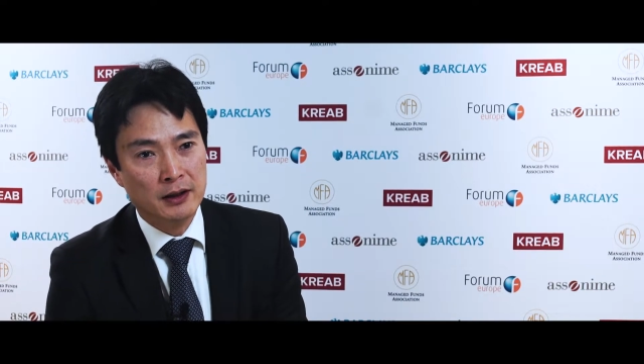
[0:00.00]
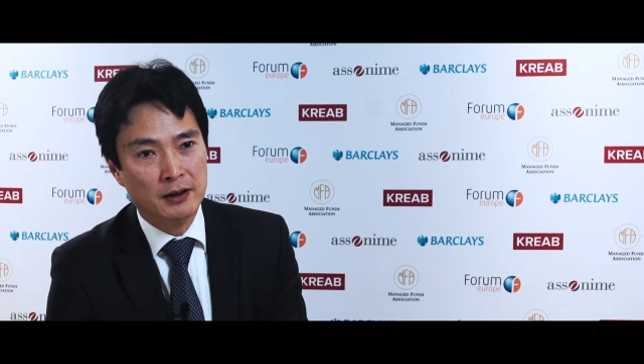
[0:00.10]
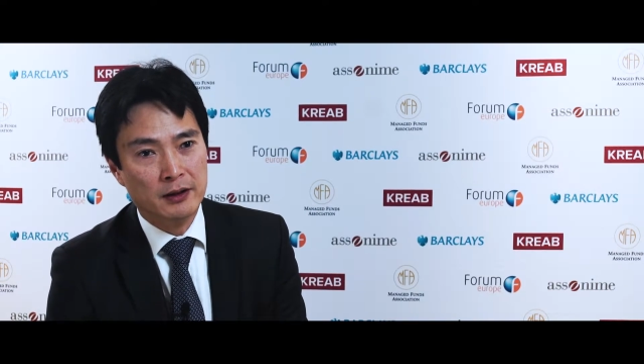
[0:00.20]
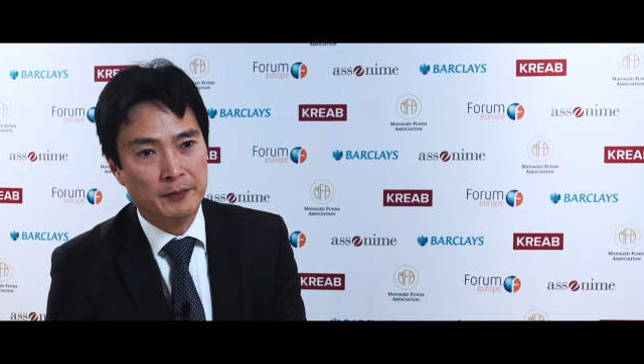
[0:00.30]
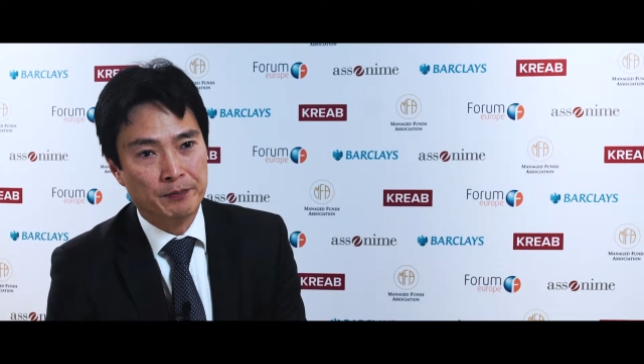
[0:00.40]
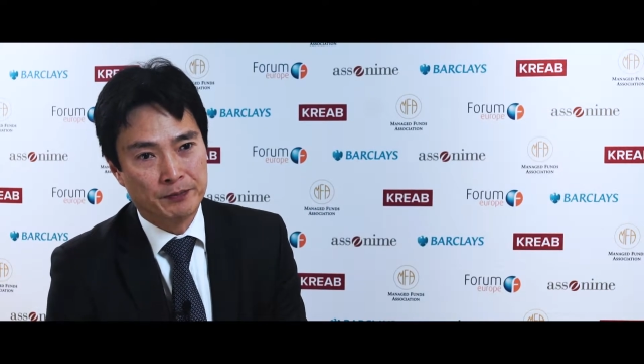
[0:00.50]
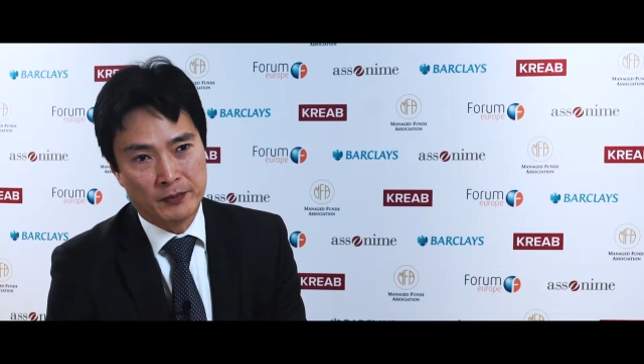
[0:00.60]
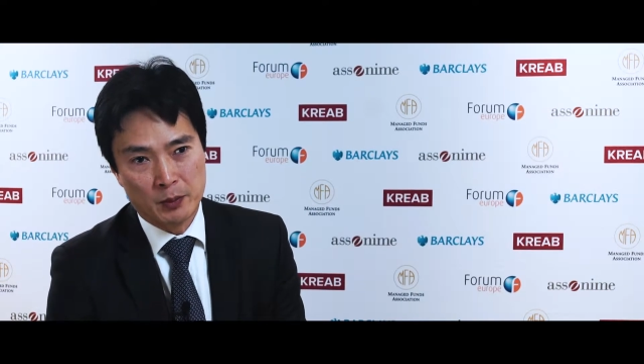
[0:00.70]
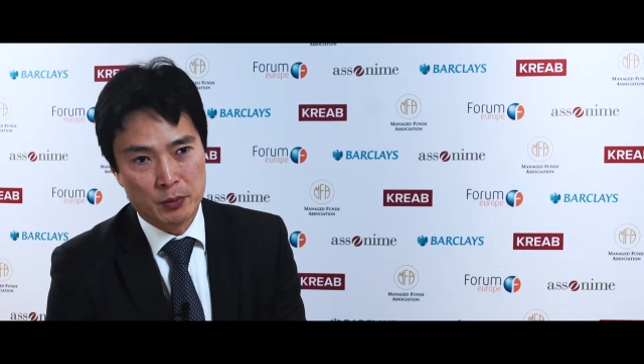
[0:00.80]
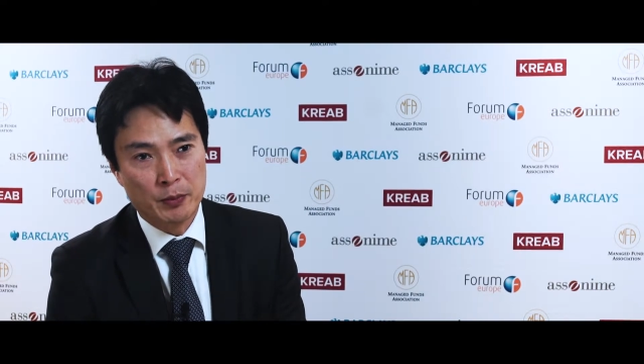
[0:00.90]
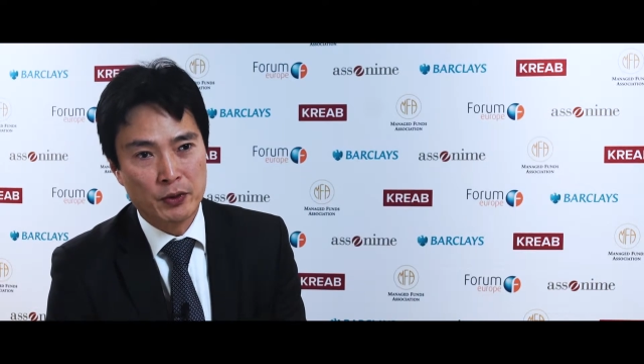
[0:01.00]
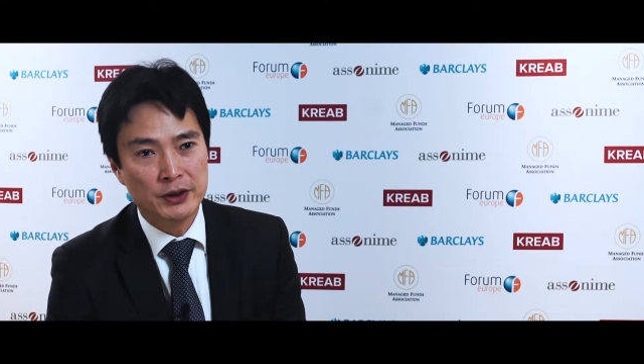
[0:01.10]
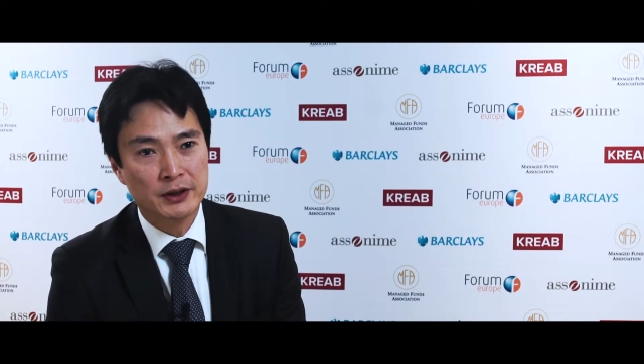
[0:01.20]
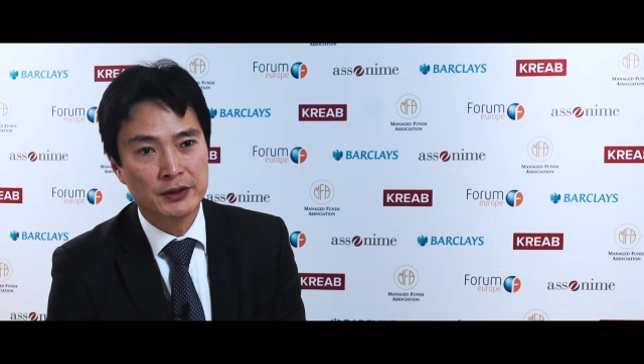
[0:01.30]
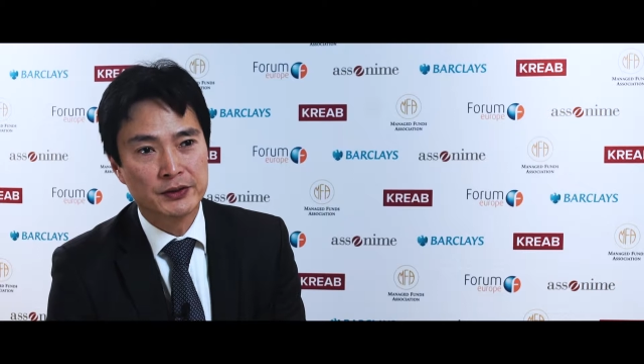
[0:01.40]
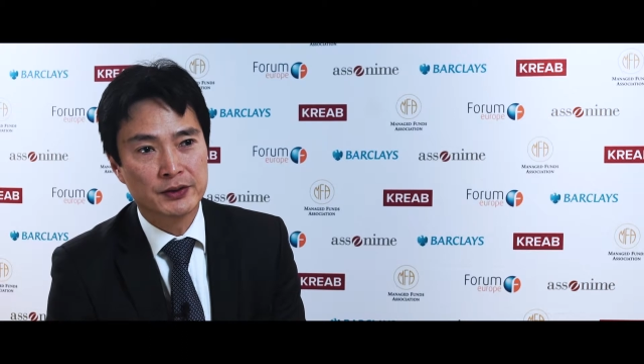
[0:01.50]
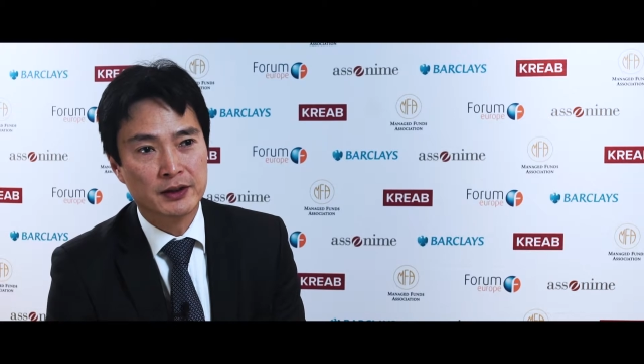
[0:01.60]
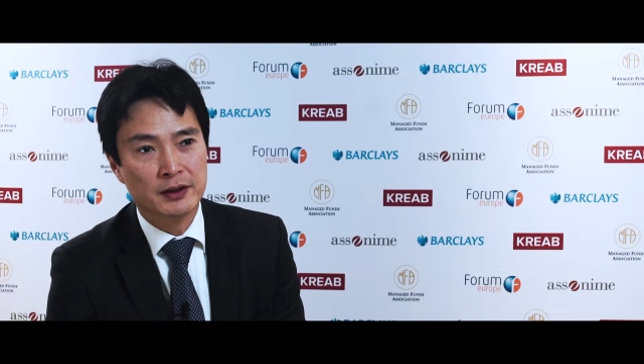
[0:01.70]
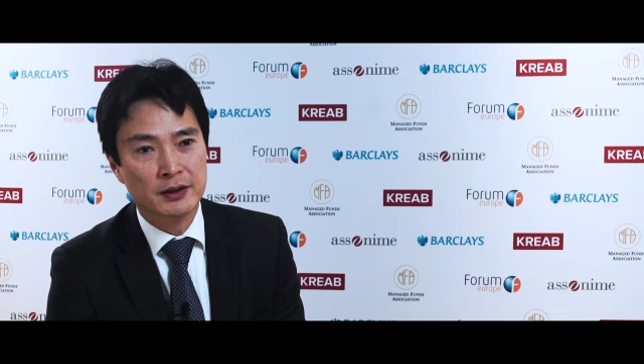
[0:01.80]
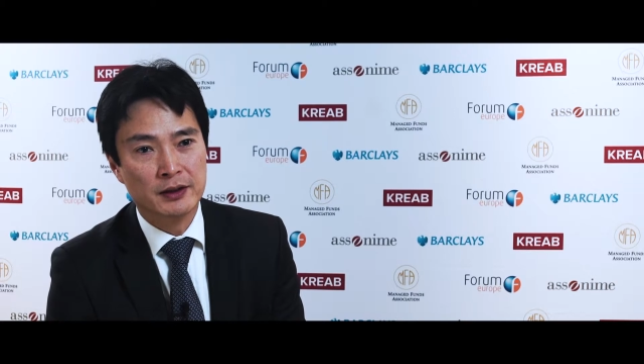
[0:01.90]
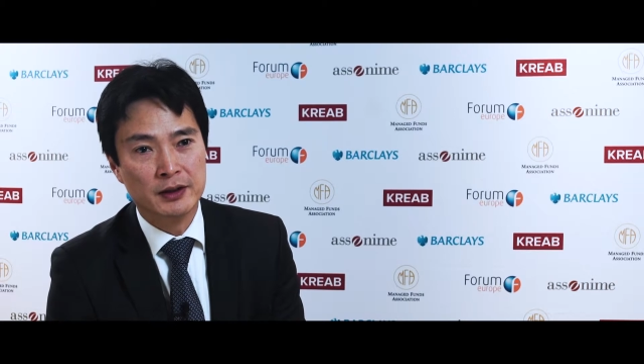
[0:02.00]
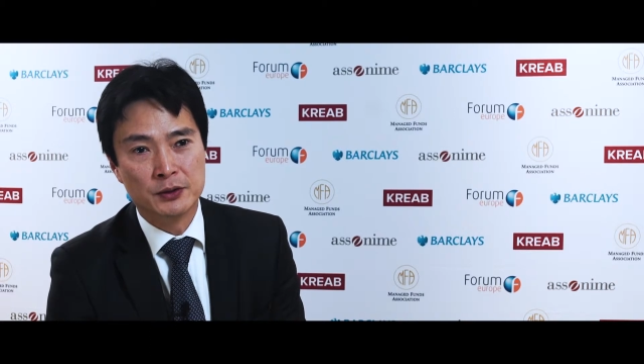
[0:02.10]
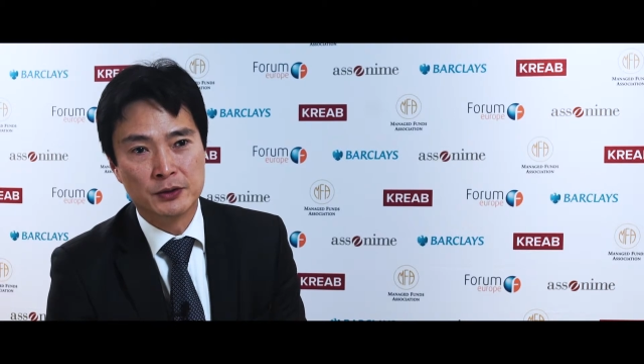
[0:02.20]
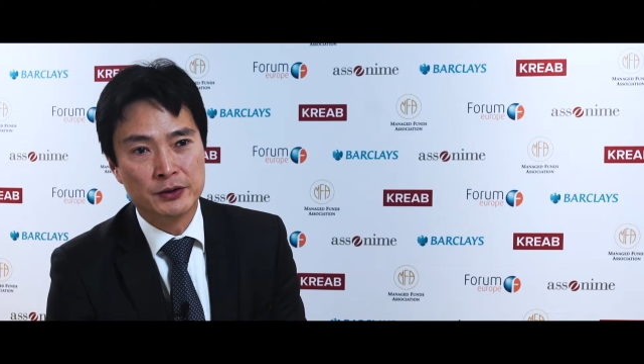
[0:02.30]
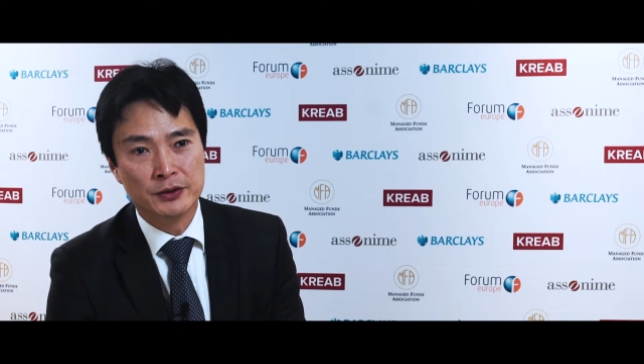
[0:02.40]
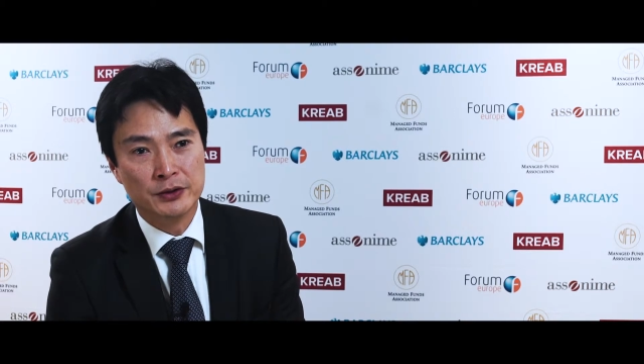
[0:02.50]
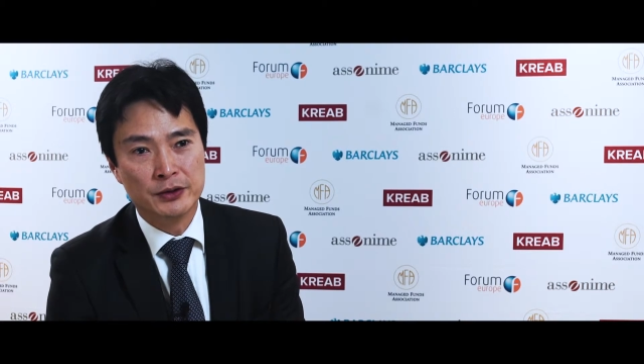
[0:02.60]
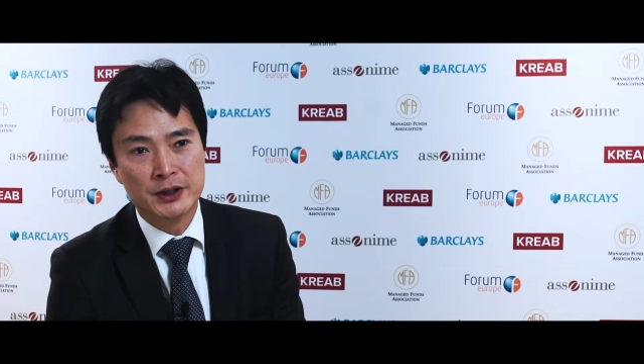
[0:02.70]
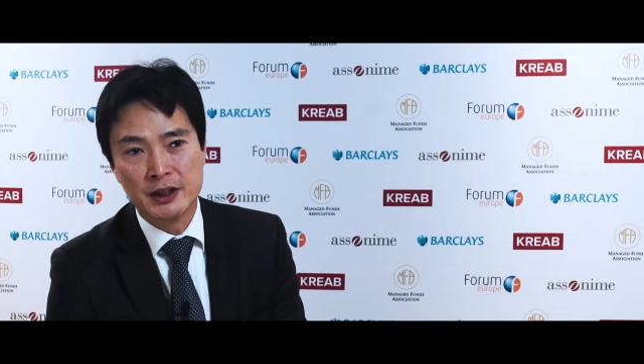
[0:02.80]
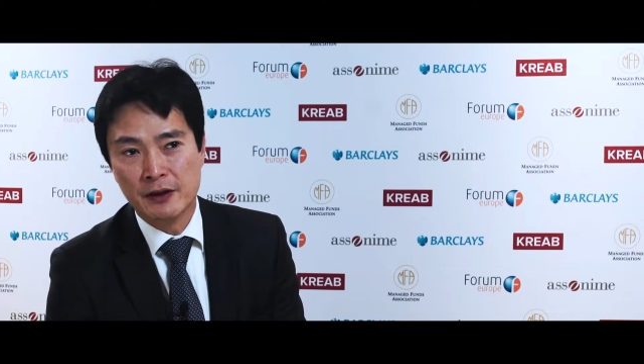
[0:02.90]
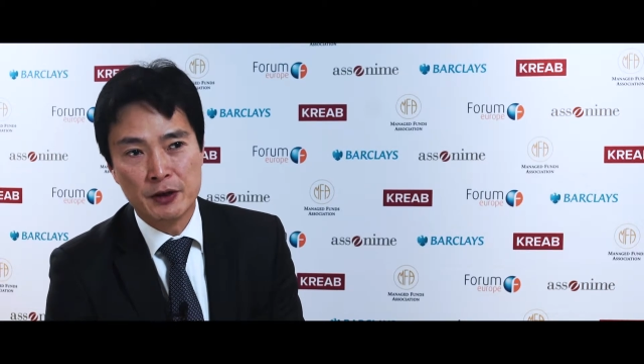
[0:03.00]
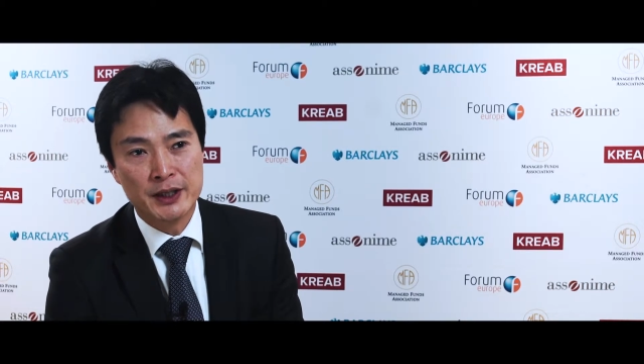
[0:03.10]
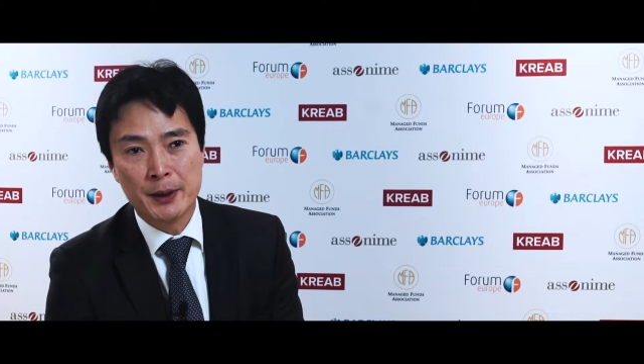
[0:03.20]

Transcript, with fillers: um, proportionate uh, in order to achieve our